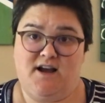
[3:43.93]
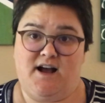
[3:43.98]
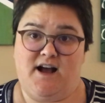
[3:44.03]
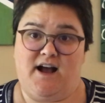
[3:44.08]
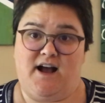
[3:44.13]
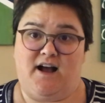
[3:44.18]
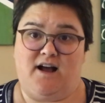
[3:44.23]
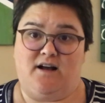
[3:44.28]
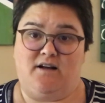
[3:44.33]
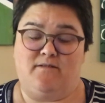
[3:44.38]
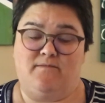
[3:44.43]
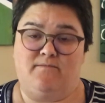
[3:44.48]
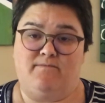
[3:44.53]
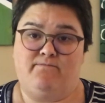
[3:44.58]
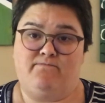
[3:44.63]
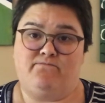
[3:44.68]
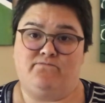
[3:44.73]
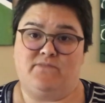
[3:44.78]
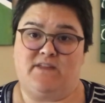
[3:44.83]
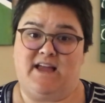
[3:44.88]

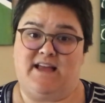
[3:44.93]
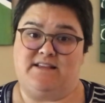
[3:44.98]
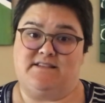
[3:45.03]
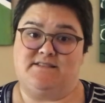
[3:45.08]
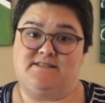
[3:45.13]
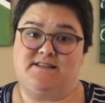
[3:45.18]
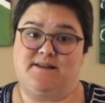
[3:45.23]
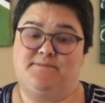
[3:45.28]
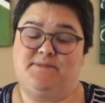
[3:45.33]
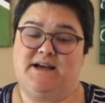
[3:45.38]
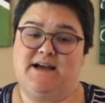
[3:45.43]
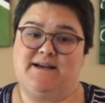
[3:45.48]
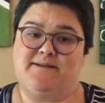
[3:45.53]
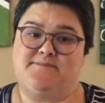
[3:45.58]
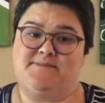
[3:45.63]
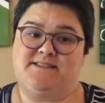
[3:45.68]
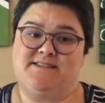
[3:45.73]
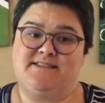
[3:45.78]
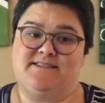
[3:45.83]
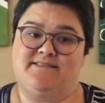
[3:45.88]
And
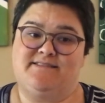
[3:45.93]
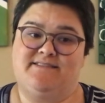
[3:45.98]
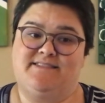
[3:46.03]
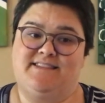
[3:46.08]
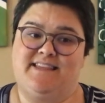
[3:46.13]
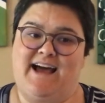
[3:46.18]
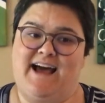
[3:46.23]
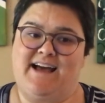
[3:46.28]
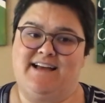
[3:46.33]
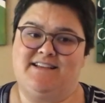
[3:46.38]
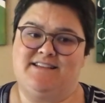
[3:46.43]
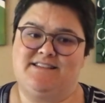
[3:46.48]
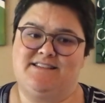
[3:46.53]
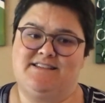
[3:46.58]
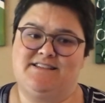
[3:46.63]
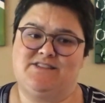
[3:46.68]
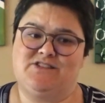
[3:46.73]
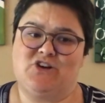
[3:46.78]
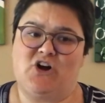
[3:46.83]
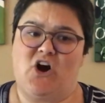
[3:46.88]
sometimes that
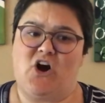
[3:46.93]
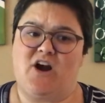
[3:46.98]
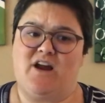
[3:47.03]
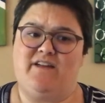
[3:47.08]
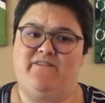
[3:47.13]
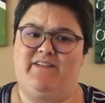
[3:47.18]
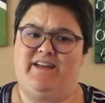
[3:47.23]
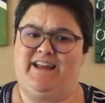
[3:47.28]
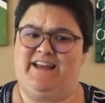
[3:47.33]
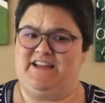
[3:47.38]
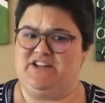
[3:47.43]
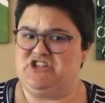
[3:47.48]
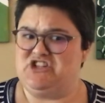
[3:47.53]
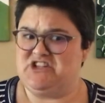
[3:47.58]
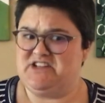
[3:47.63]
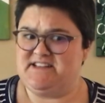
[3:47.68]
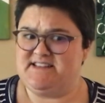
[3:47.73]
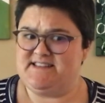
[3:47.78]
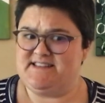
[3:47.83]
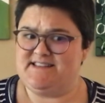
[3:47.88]
scar even
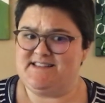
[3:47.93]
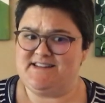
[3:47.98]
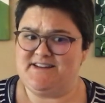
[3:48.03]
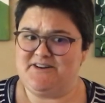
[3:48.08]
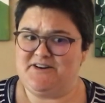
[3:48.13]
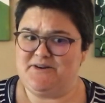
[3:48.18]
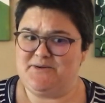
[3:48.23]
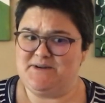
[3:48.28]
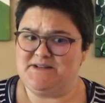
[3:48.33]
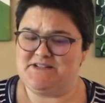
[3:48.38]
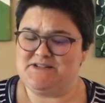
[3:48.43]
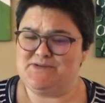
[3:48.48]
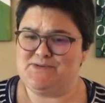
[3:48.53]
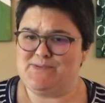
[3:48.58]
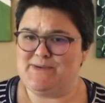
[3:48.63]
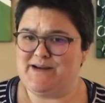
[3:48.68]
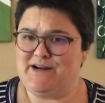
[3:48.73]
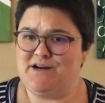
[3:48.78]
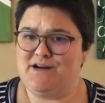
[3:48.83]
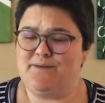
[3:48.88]
itches still, which is
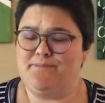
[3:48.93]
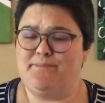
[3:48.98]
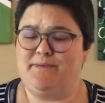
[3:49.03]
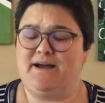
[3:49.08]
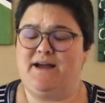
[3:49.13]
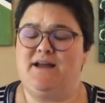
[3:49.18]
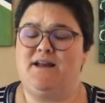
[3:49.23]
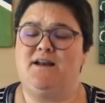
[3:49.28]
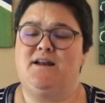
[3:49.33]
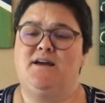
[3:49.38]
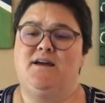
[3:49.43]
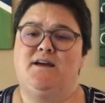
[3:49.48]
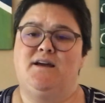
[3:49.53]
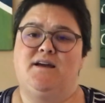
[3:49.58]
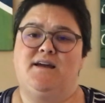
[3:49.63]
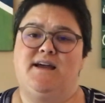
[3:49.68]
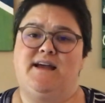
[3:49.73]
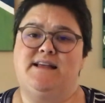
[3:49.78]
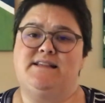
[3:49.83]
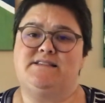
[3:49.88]
weird, but
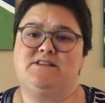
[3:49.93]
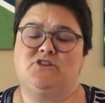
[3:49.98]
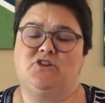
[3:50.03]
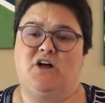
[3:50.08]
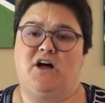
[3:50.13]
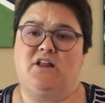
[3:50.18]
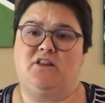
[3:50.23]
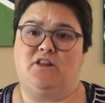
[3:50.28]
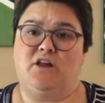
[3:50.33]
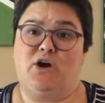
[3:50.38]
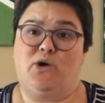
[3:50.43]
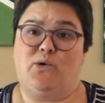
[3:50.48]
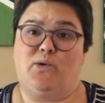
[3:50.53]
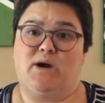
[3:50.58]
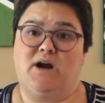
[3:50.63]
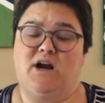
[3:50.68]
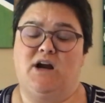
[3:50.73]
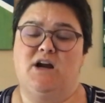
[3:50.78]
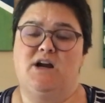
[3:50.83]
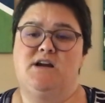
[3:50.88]
it's a lot
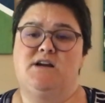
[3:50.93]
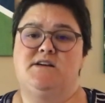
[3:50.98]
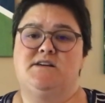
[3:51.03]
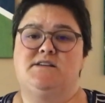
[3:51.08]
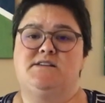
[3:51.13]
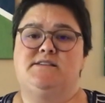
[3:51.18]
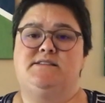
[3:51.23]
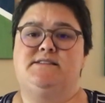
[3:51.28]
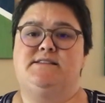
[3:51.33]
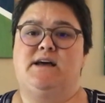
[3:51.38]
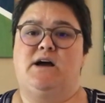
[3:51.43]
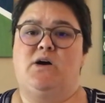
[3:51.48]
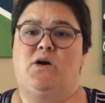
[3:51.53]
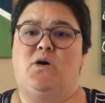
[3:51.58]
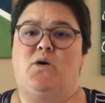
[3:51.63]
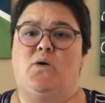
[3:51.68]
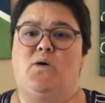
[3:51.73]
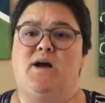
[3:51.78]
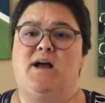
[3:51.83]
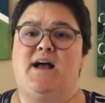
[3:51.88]
lower.
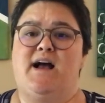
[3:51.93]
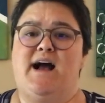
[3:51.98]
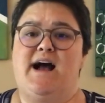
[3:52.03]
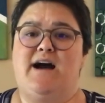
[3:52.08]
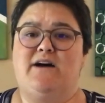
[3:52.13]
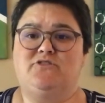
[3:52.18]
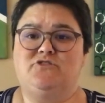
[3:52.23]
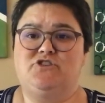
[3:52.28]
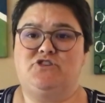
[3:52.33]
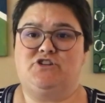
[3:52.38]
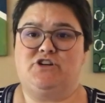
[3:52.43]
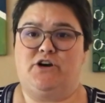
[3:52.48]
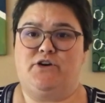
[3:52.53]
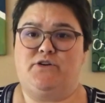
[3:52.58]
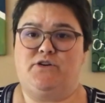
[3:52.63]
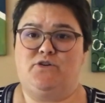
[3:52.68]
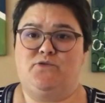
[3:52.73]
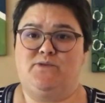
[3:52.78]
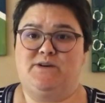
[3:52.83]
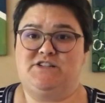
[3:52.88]
So I'll show
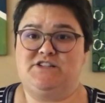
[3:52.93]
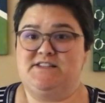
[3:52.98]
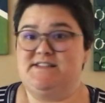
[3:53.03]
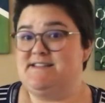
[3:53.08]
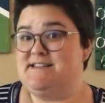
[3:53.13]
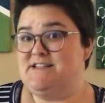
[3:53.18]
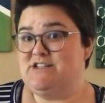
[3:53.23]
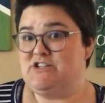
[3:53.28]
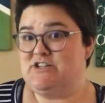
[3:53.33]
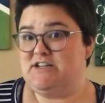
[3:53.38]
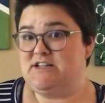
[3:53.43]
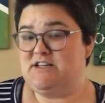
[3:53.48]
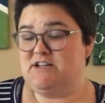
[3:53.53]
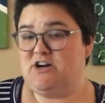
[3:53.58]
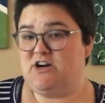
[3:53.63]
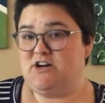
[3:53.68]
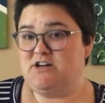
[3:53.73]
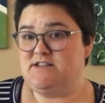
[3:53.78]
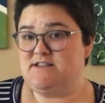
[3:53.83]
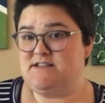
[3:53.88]
you which incision
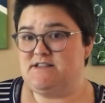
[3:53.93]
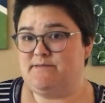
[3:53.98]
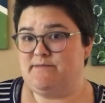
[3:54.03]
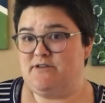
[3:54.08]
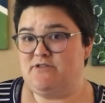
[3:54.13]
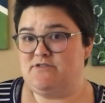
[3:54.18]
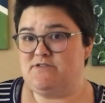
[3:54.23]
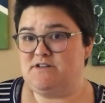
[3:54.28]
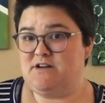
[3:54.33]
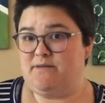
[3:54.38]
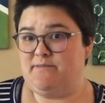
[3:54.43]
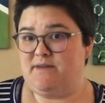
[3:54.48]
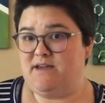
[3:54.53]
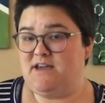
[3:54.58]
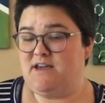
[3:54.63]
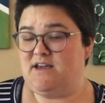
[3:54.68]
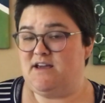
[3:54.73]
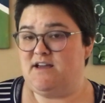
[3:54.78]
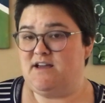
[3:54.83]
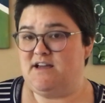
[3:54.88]
hurts the most on
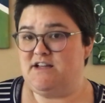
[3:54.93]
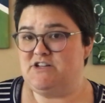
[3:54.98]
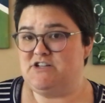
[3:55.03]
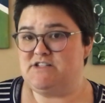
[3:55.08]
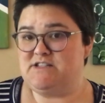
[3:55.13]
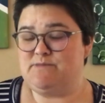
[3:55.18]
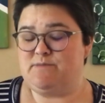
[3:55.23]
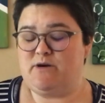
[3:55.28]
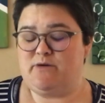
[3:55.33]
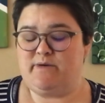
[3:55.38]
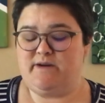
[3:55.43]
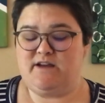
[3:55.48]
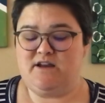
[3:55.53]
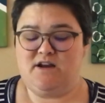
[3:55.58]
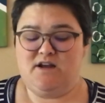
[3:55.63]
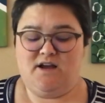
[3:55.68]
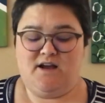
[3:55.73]
me in just a moment.